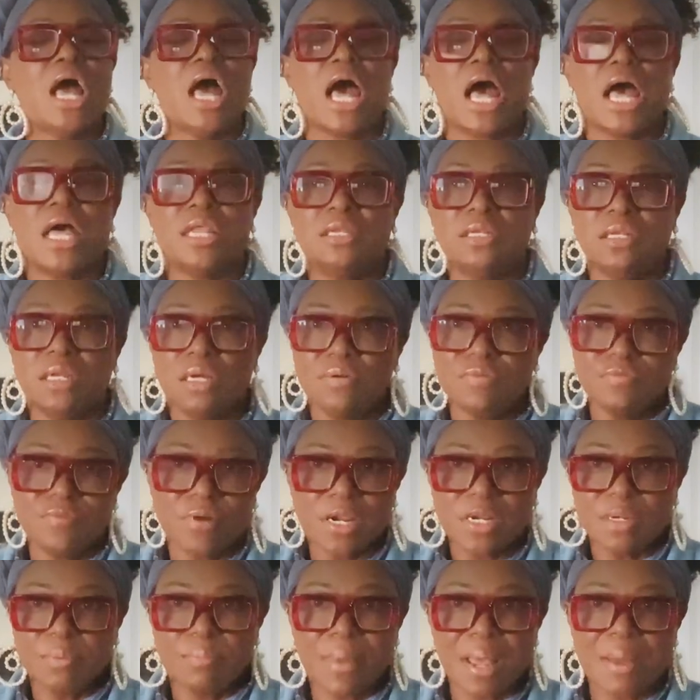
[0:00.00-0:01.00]
I love
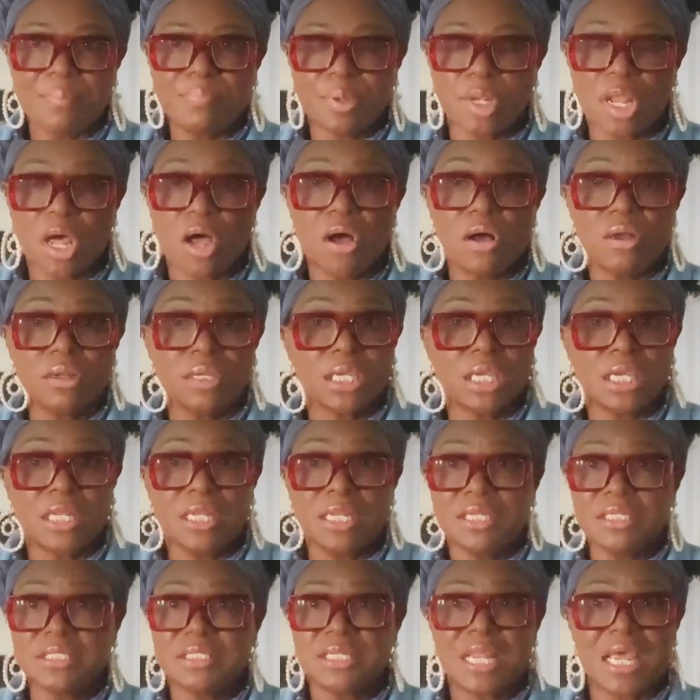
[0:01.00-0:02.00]
writing my blog. It
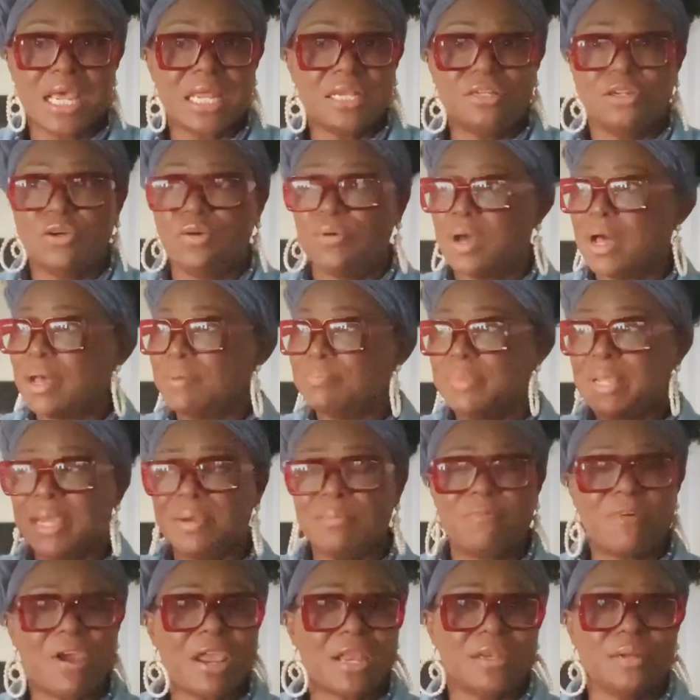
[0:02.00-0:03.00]
is not, no, I'm not
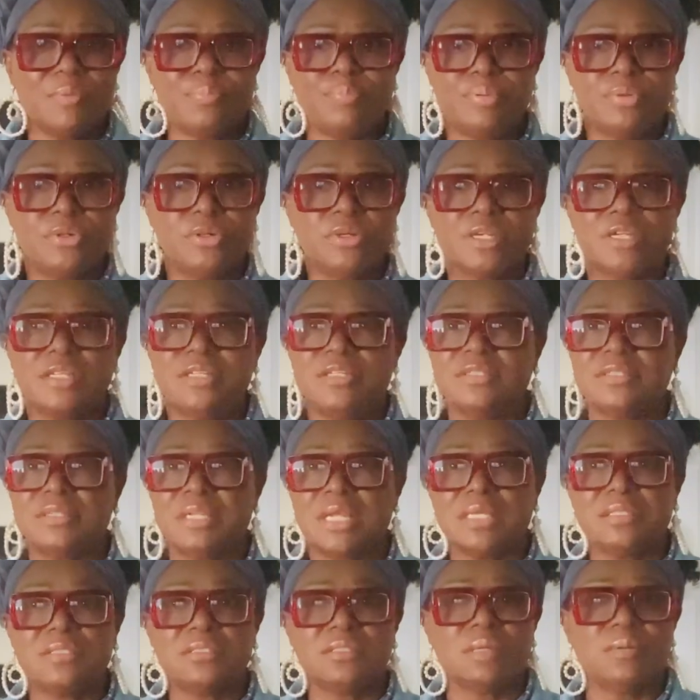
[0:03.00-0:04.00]
writing a book. It is
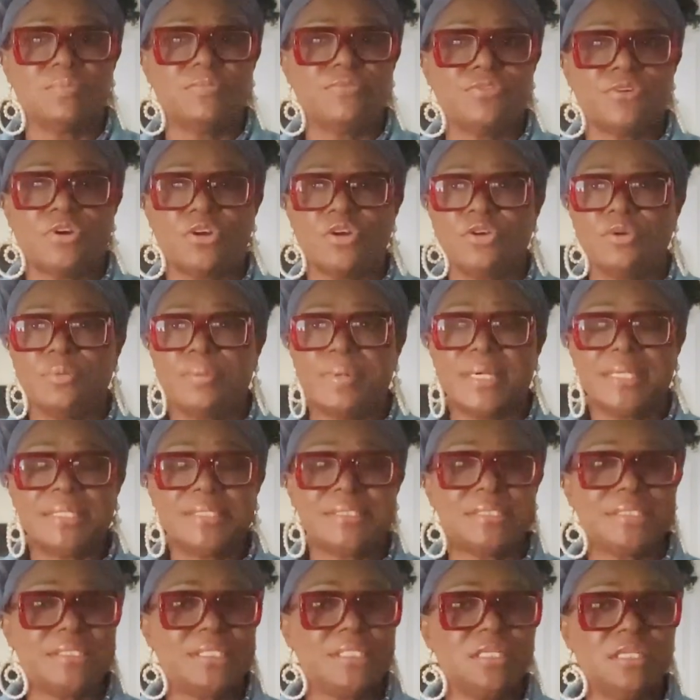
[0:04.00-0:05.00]
not something for everybody to
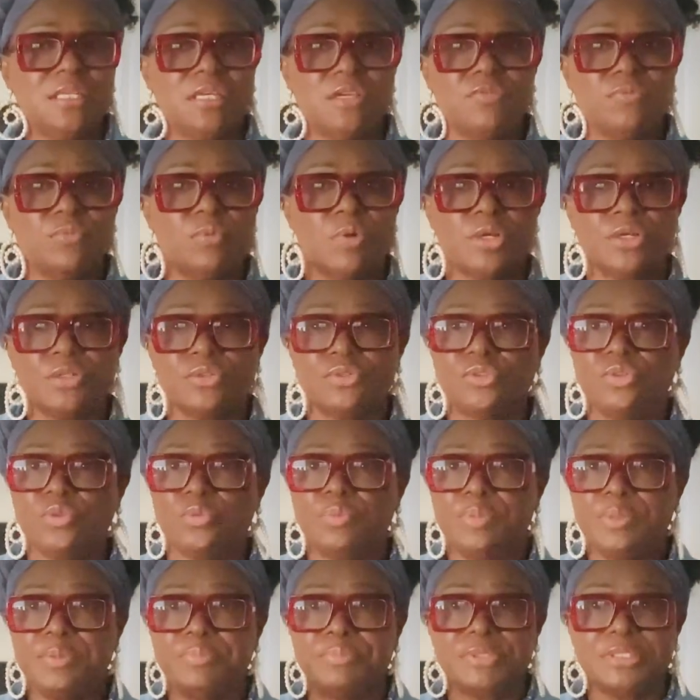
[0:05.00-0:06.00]
see. If one or two
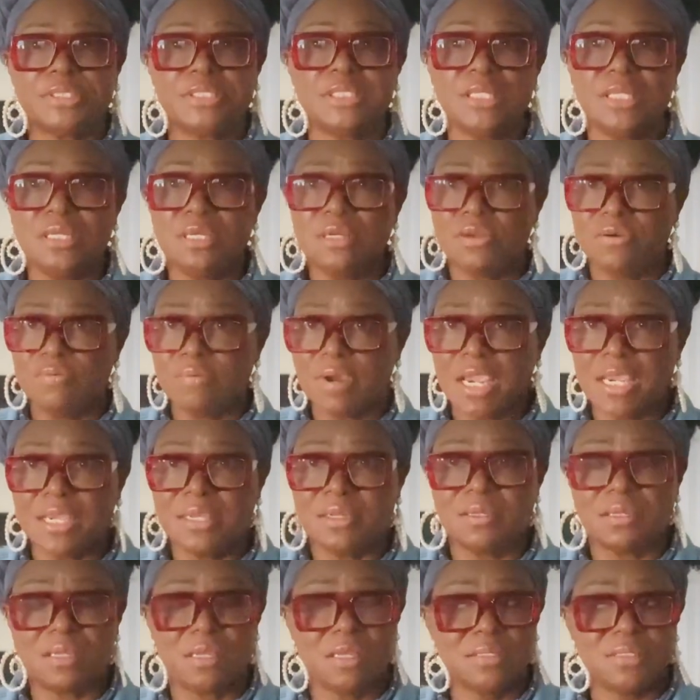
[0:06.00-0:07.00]
people see it,
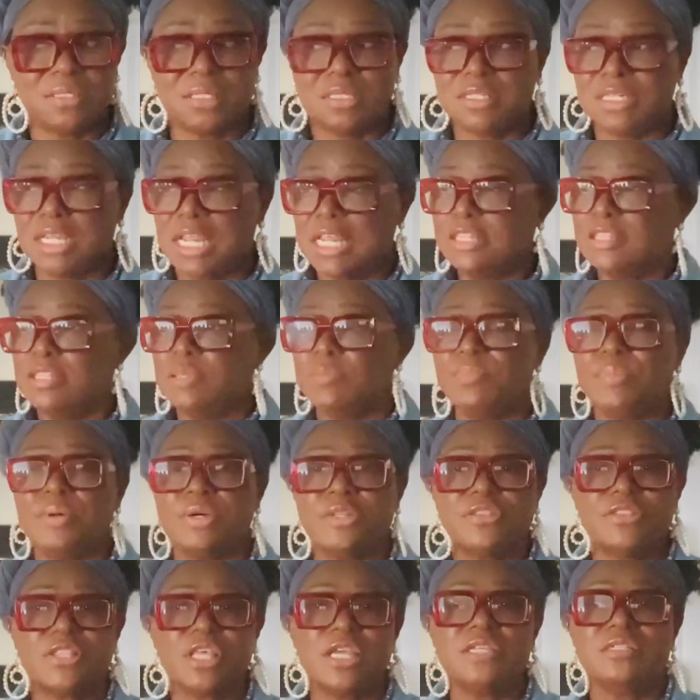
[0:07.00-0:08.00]
great. Because it's nothing
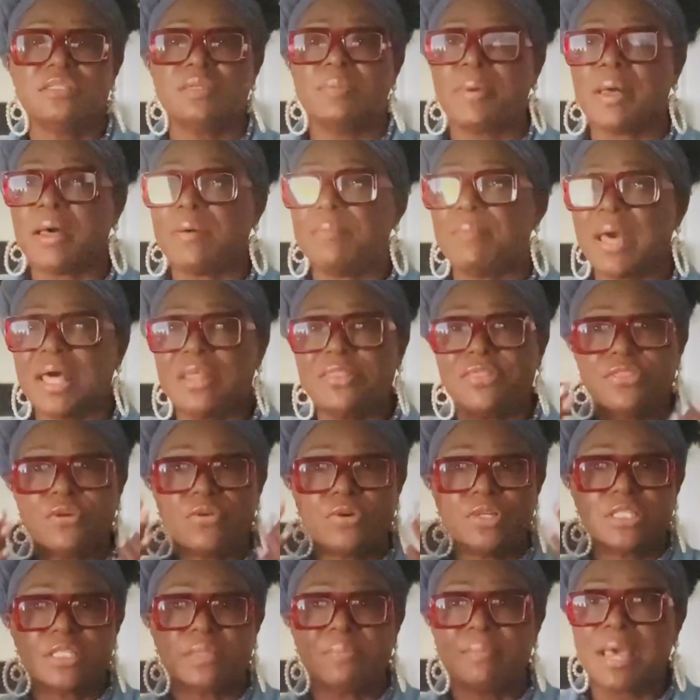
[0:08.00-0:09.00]
but things about my
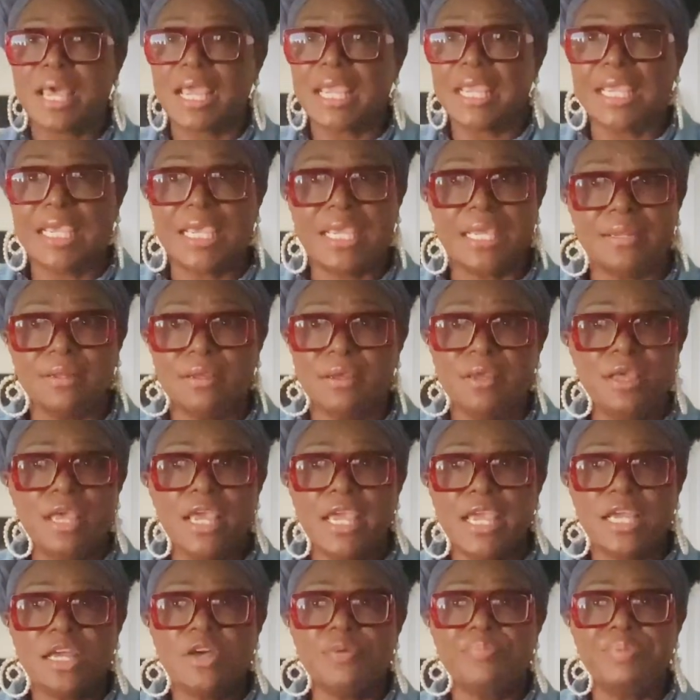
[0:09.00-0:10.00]
thoughts in my head.
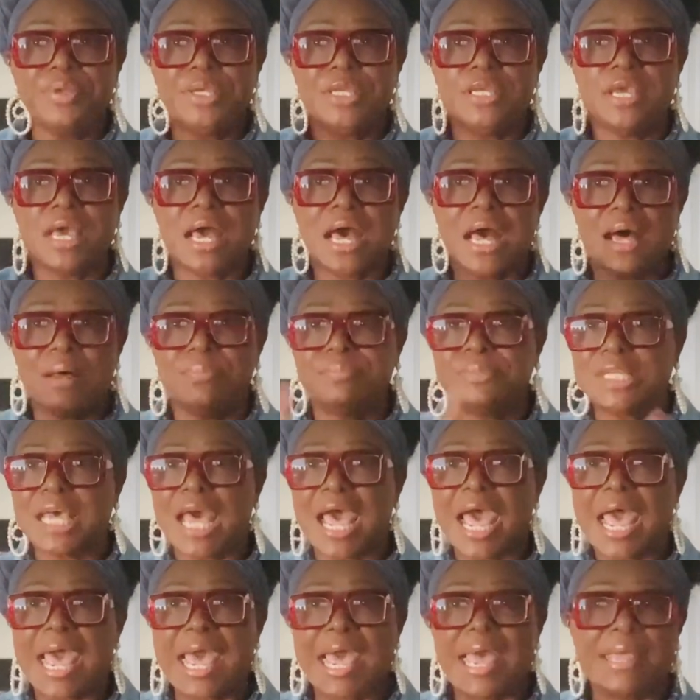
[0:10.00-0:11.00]
It could be, I'm
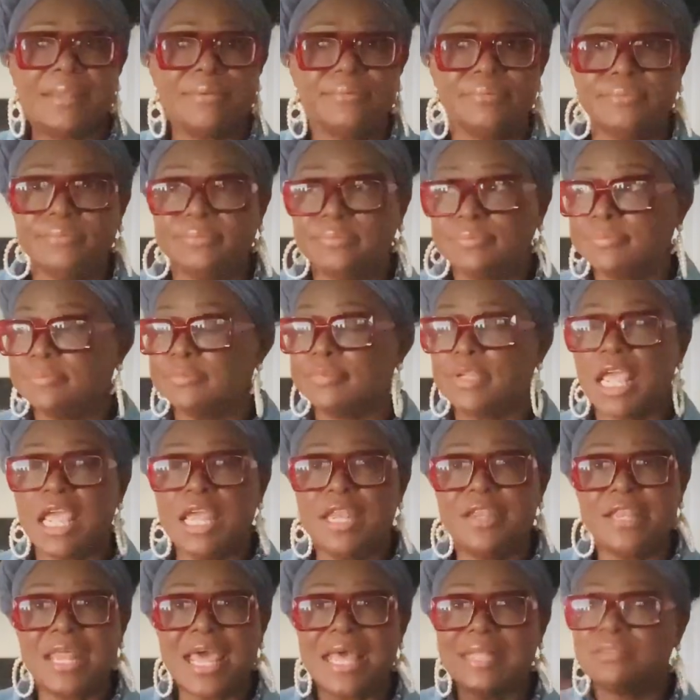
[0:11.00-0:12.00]
tired.
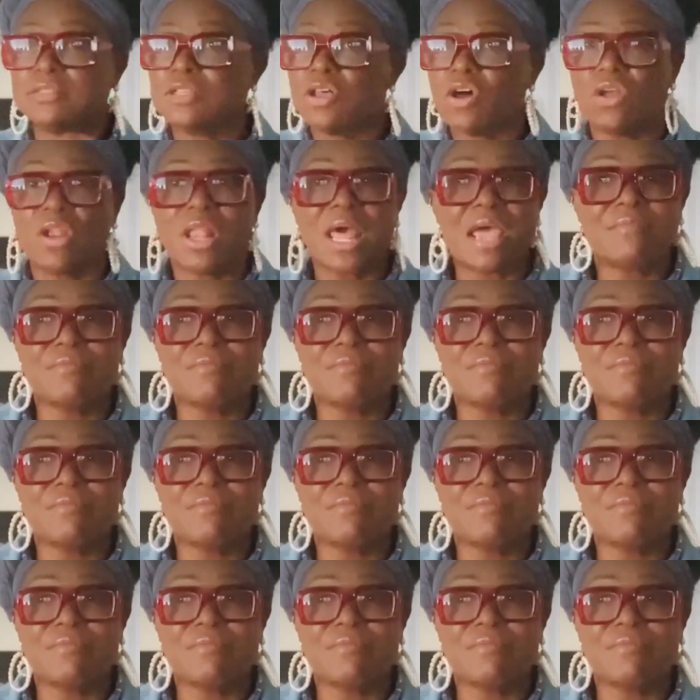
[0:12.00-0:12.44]
And that's all I